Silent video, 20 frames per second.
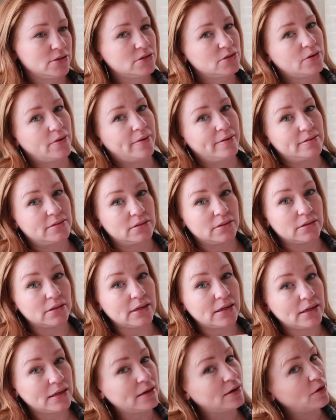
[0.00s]
So I was
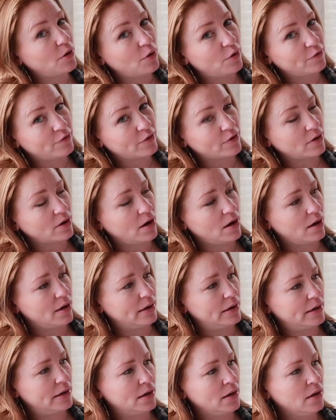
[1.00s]
leaning over
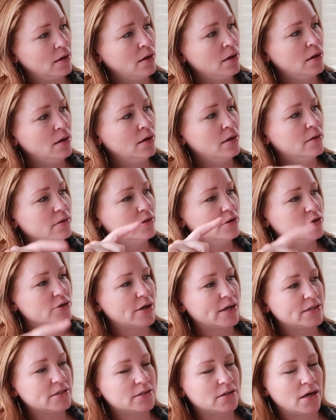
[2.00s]
on the
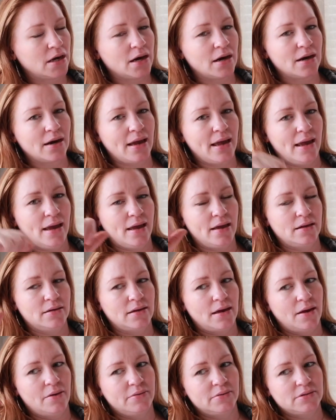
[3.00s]
dresser, and
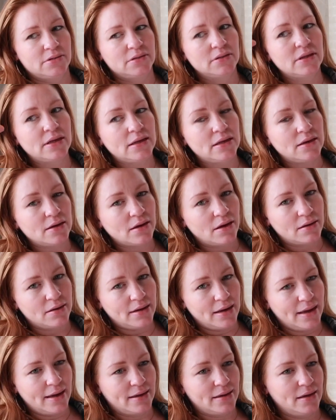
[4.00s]
I was leaning on
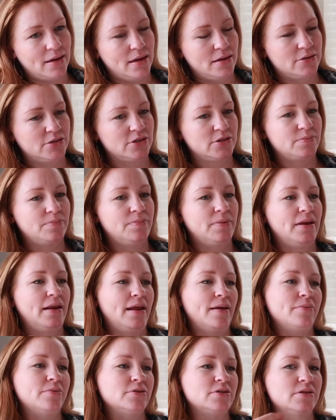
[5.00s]
Nick and just being
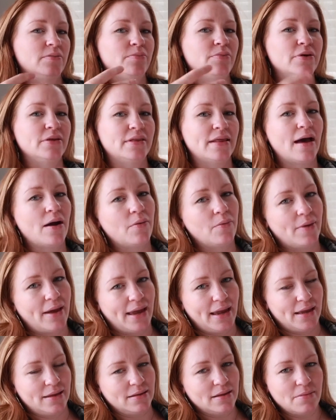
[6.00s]
able to put that
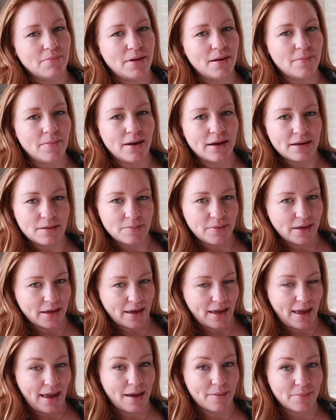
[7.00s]
weight and let my body be a
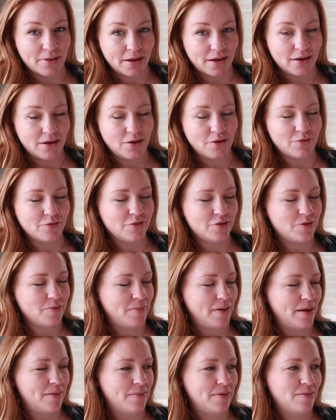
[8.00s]
hammock, you know, for the
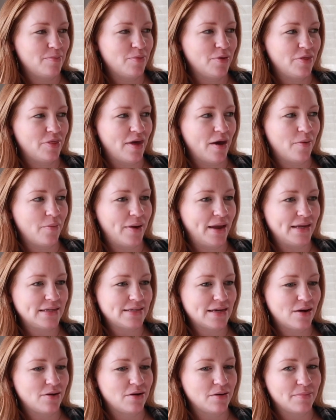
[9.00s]
baby, and put that weight
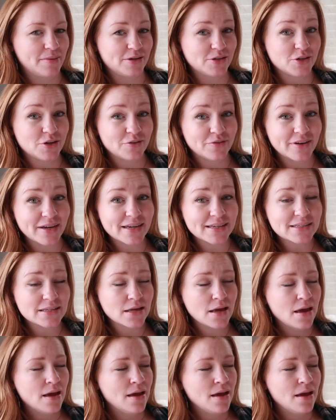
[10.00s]
down on my cervix.